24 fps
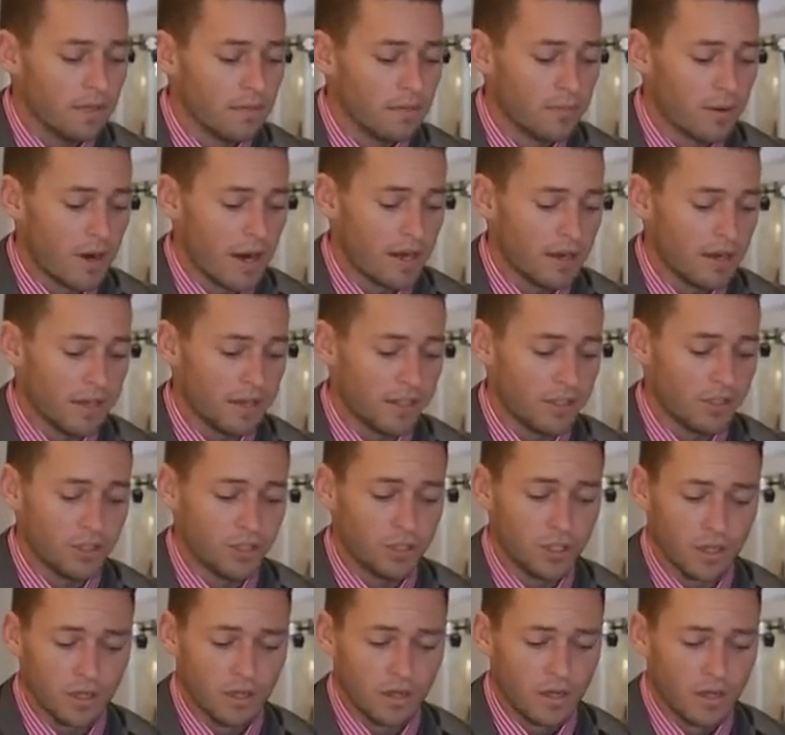Brand X
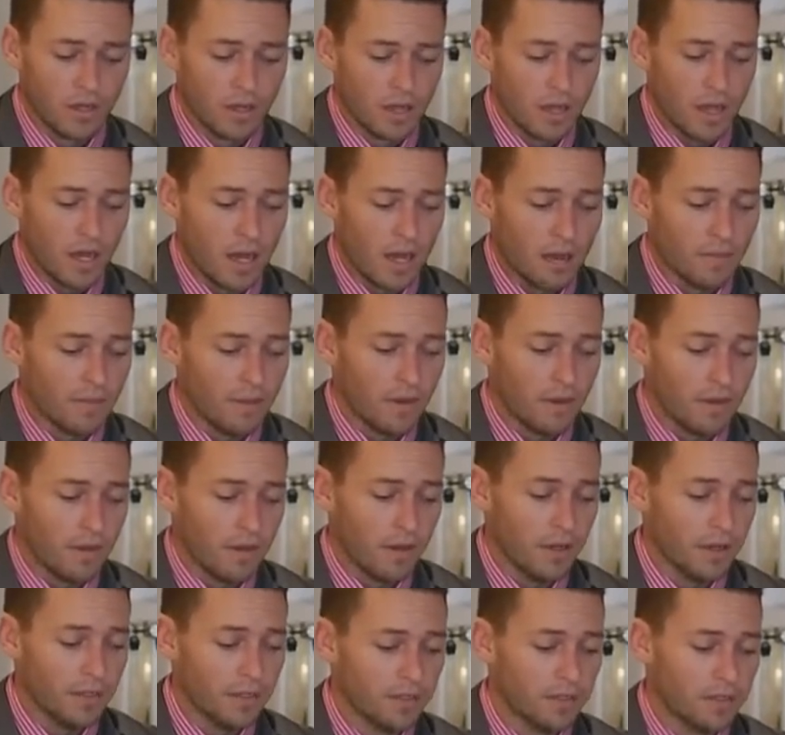gin. And
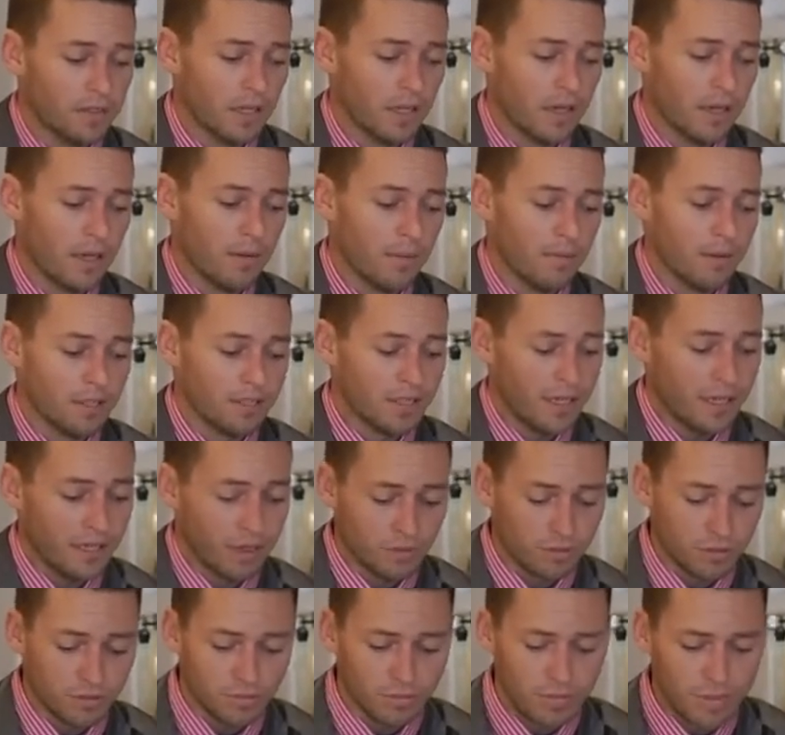those
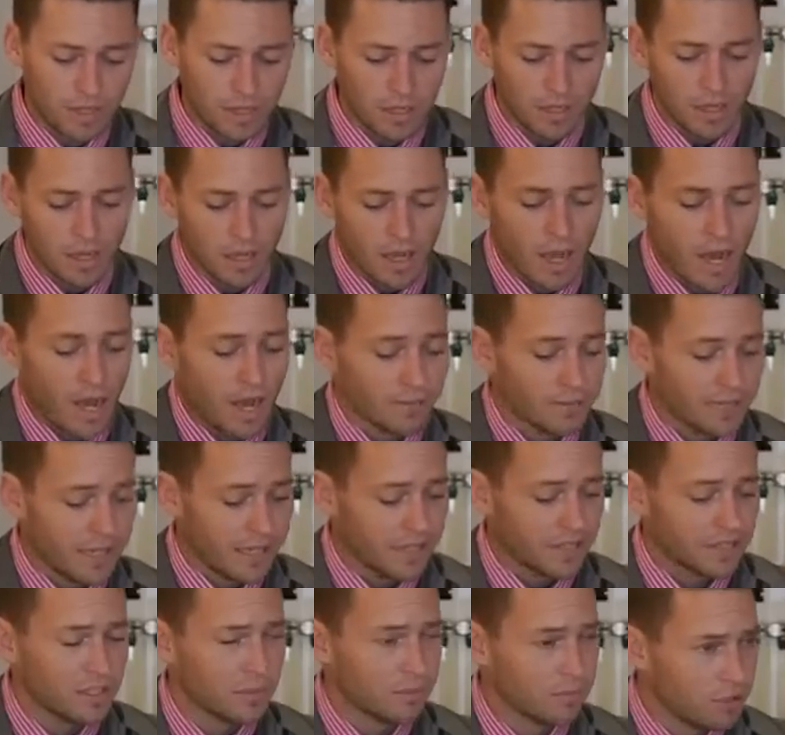botanicals being, I've
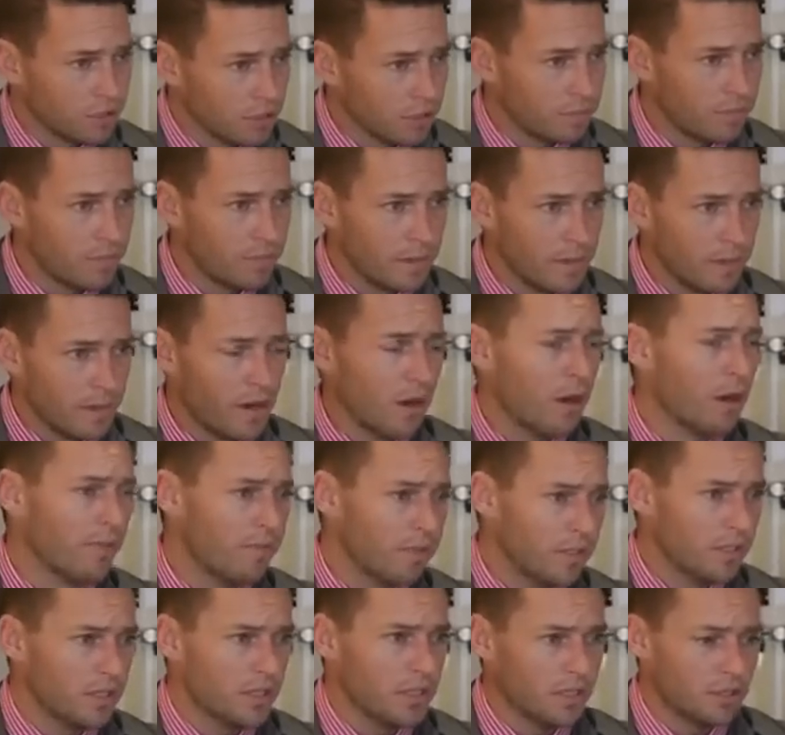taken some juniper berry.
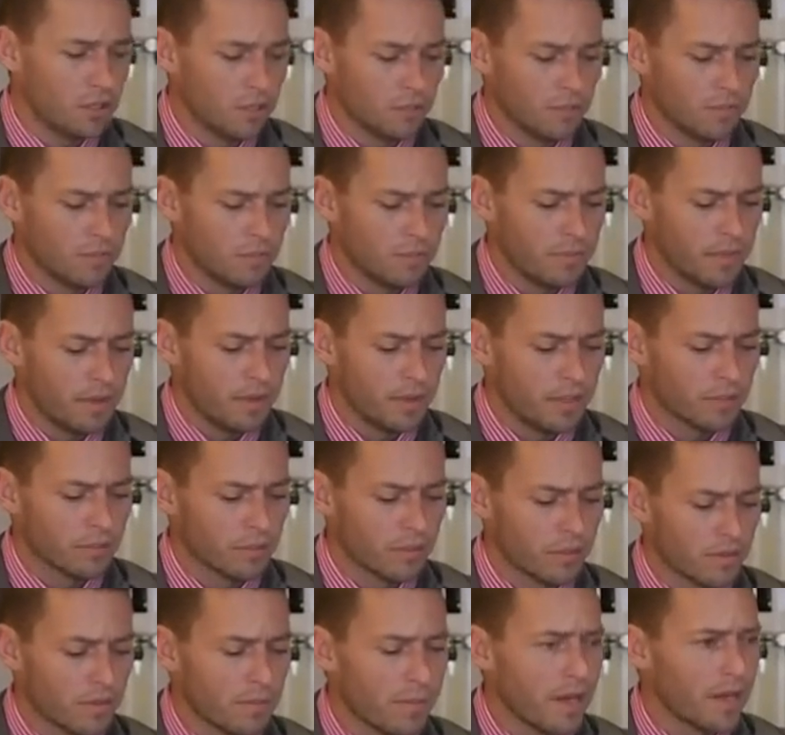Obviously juniper berry is
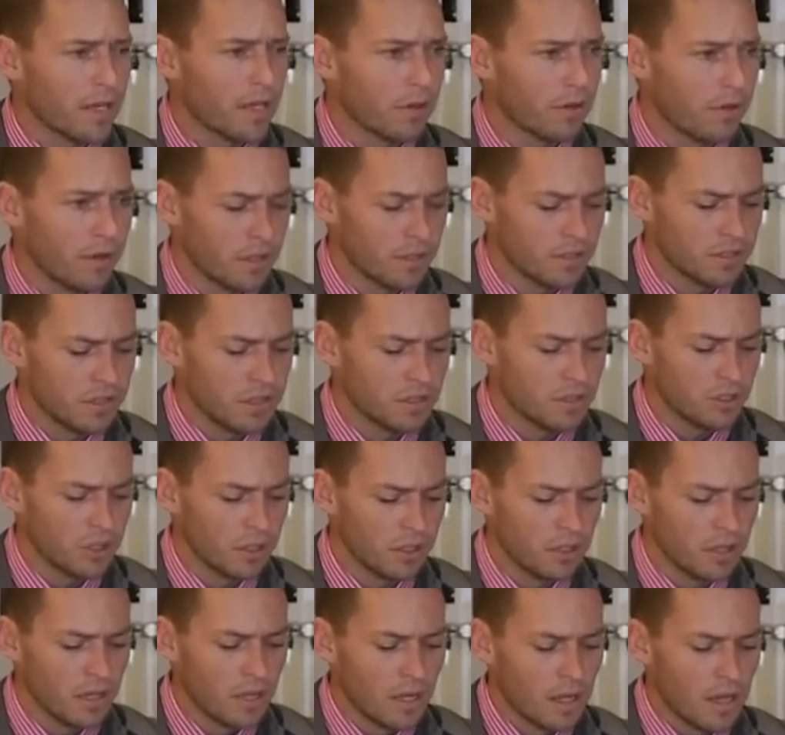one of the main ingredients in
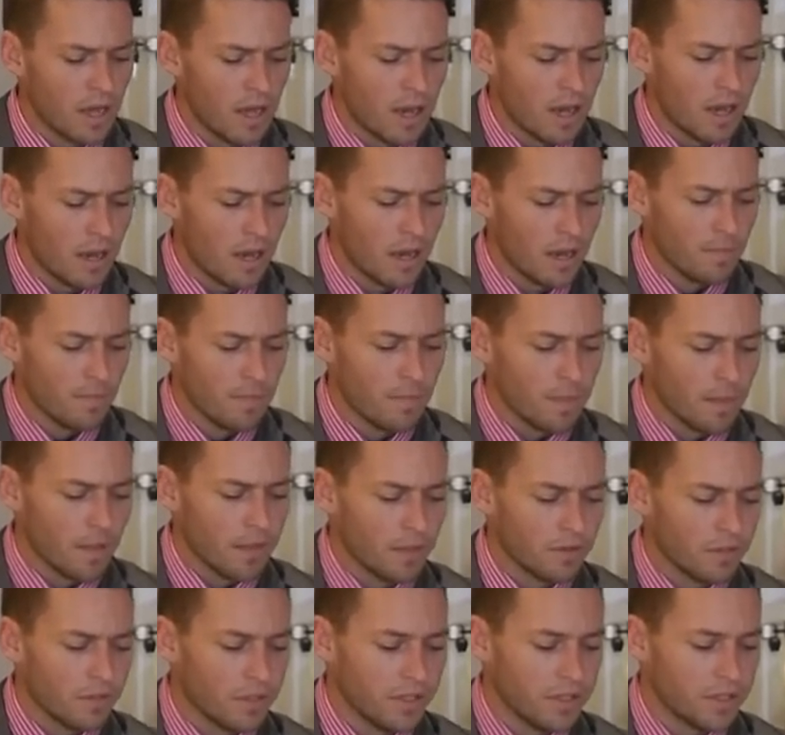gin.
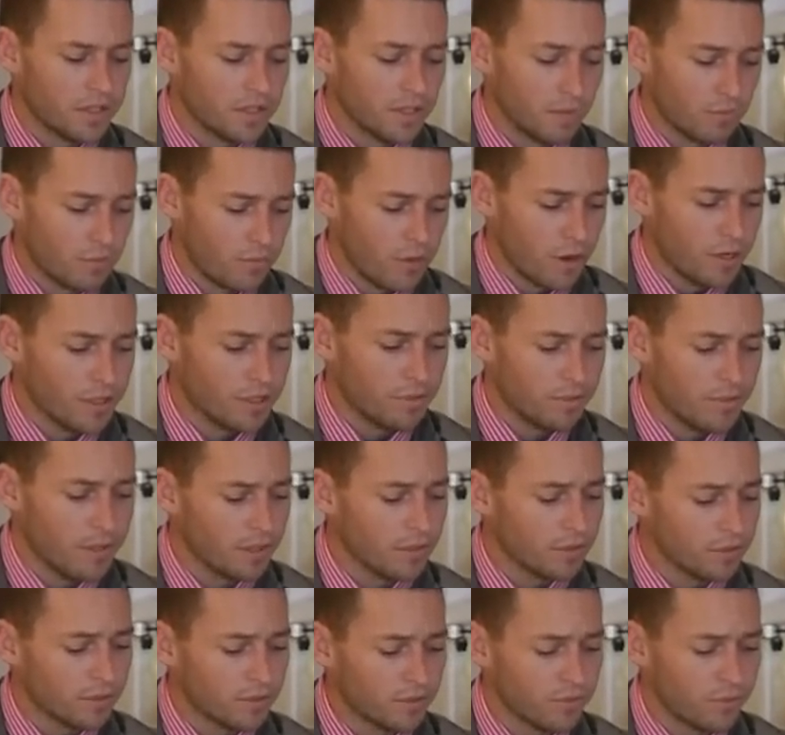There's some rose
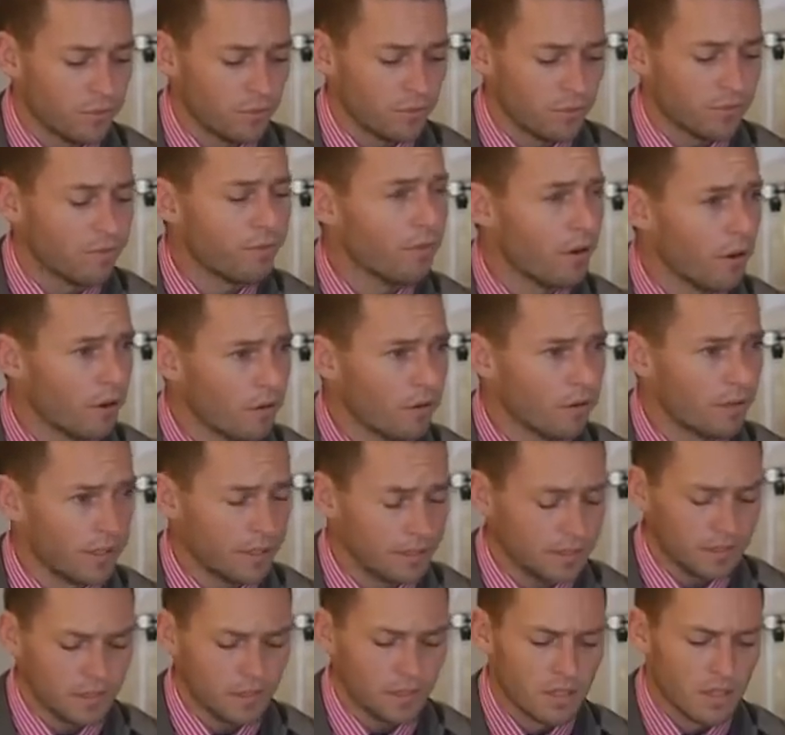petals for the floral
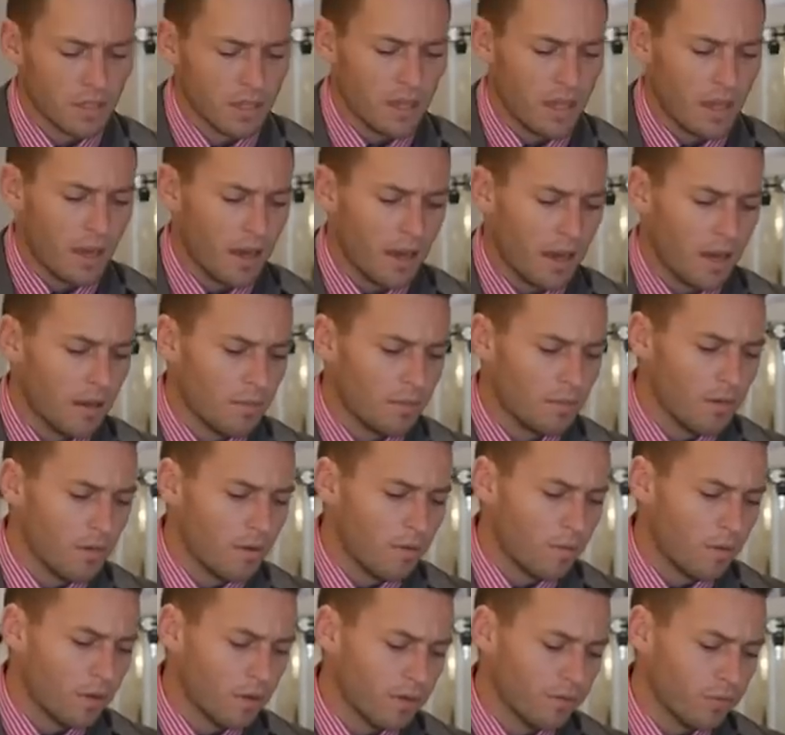hints.
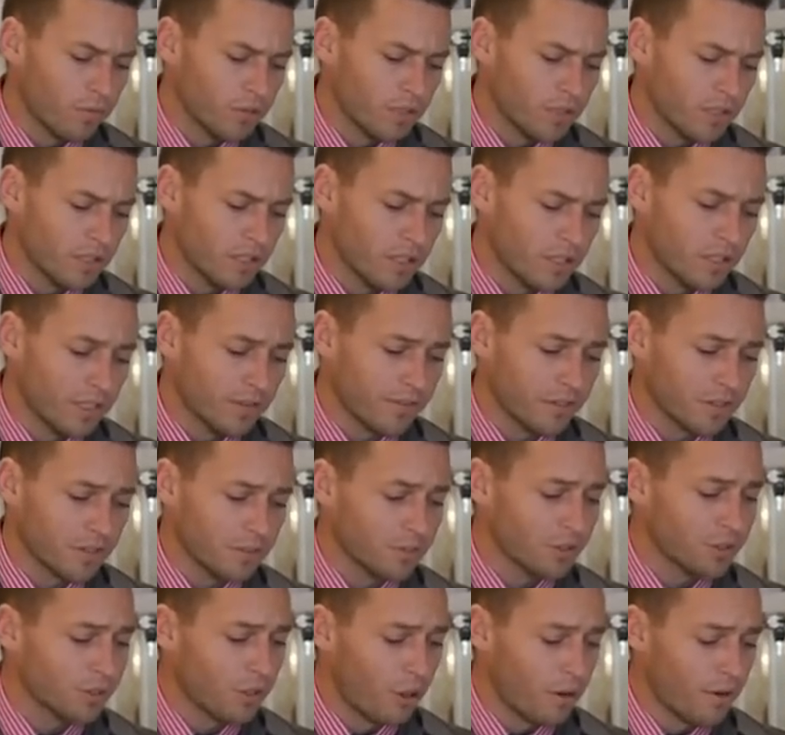What I've also done is I've got
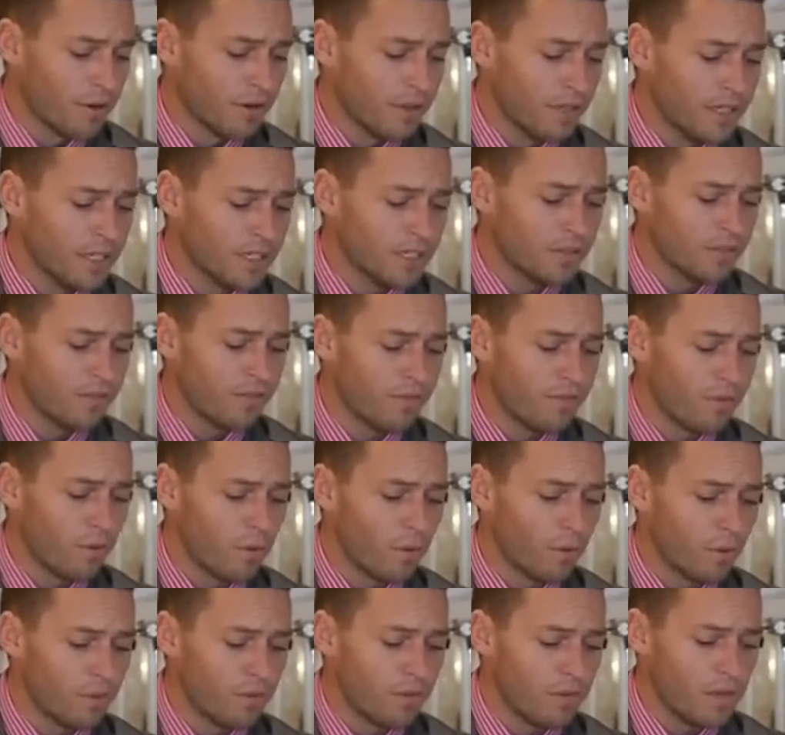some star anise
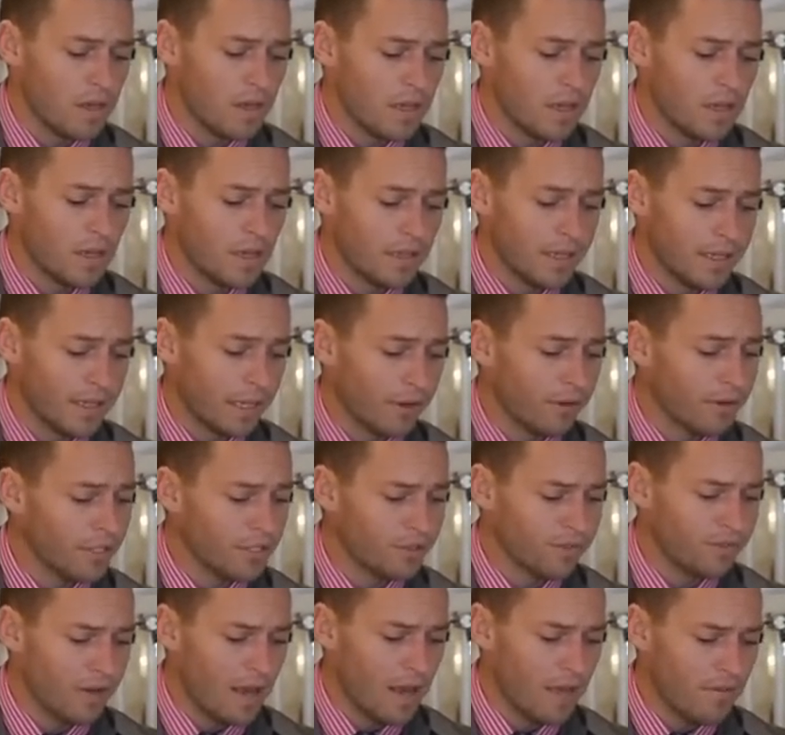for the
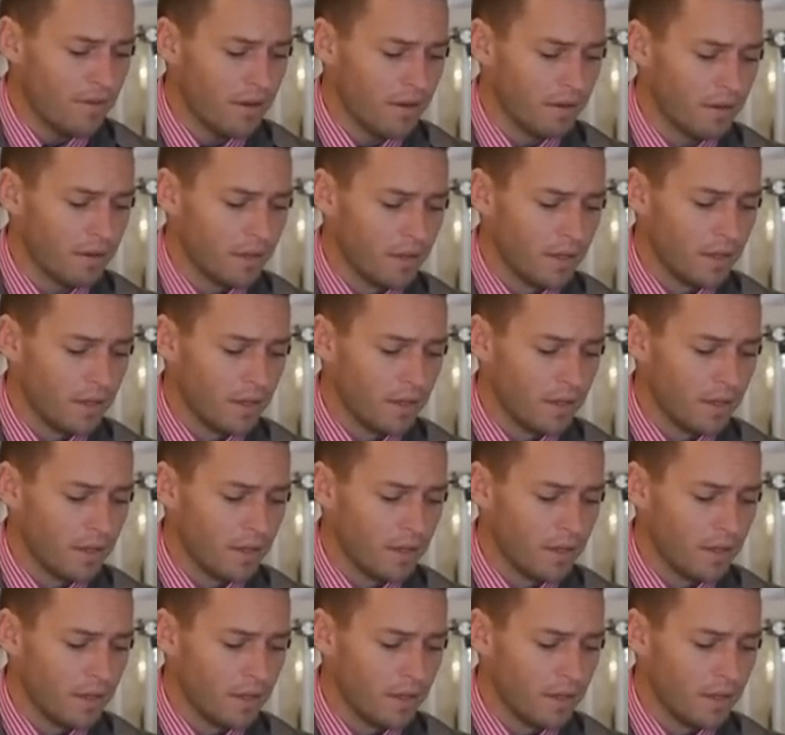licorice flavour.